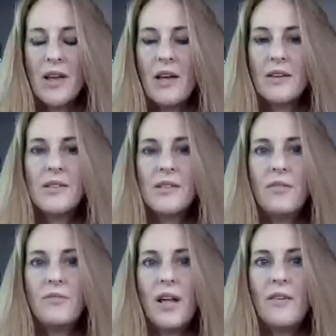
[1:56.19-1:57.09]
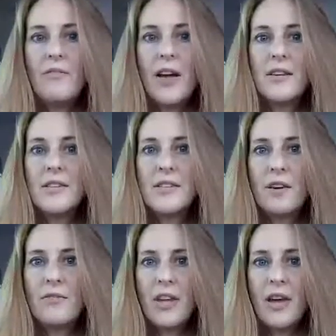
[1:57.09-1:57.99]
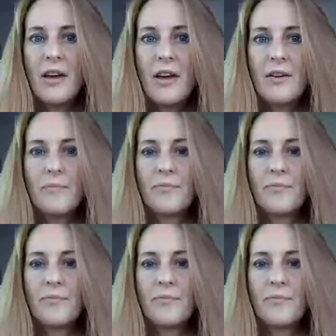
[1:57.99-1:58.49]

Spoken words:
and self-love and self-care.